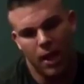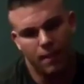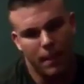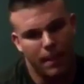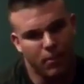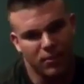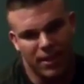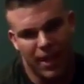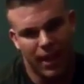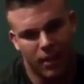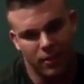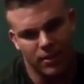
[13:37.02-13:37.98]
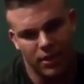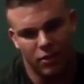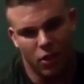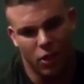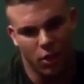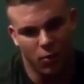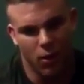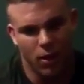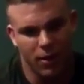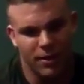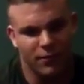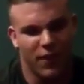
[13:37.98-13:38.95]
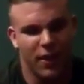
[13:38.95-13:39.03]
People hate on synthol all you want.
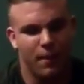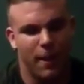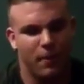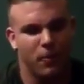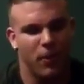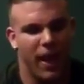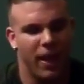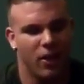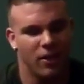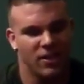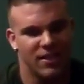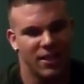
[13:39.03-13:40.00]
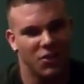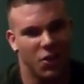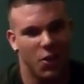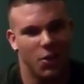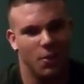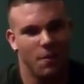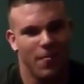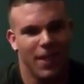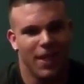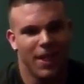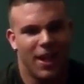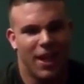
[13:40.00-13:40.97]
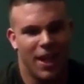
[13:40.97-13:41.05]
It's funny, people will hate on synthol,
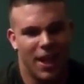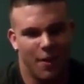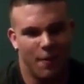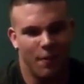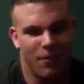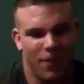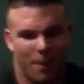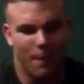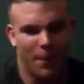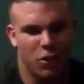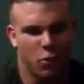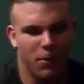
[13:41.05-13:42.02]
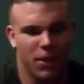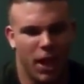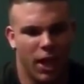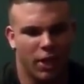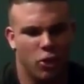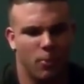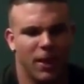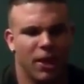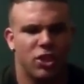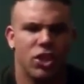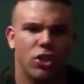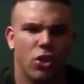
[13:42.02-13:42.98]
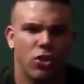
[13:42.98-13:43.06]
but they'll be like
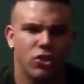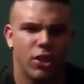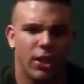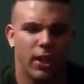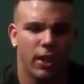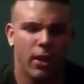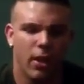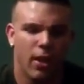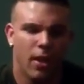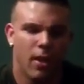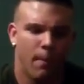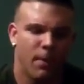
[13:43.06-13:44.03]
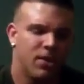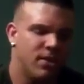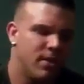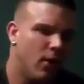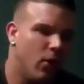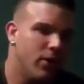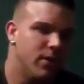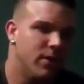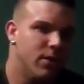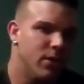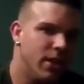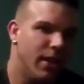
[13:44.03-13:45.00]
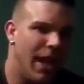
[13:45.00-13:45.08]
synthol's cheating, but steroids
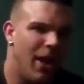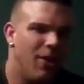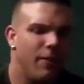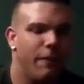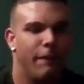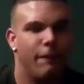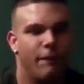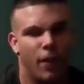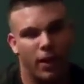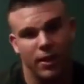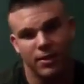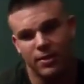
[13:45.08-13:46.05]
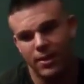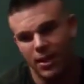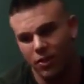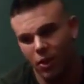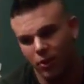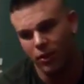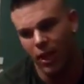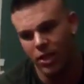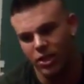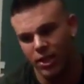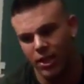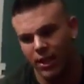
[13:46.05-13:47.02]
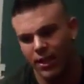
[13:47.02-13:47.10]
isn't cheating. How the fuck is synthol not
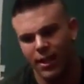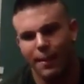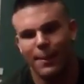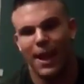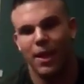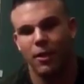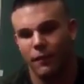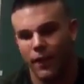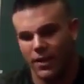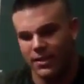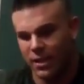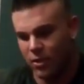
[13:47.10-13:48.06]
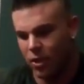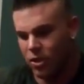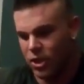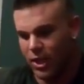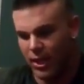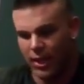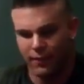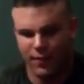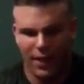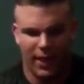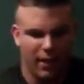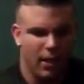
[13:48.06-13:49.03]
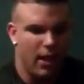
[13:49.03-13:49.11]
cheating? I mean, how the fuck is synthol cheating?
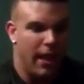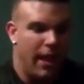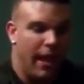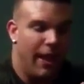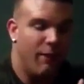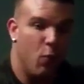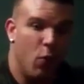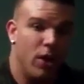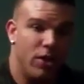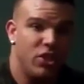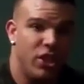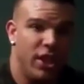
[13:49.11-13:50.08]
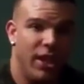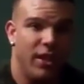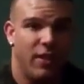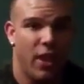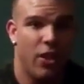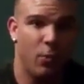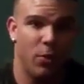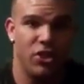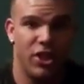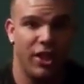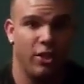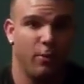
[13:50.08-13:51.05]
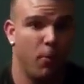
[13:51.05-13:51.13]
Like, if one's cheating, the other one's
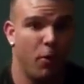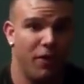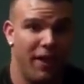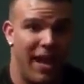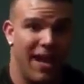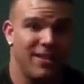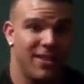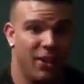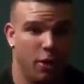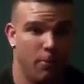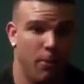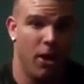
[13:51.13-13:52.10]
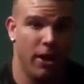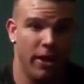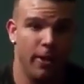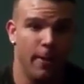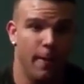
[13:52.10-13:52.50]
cheating. They're both enhancing your body.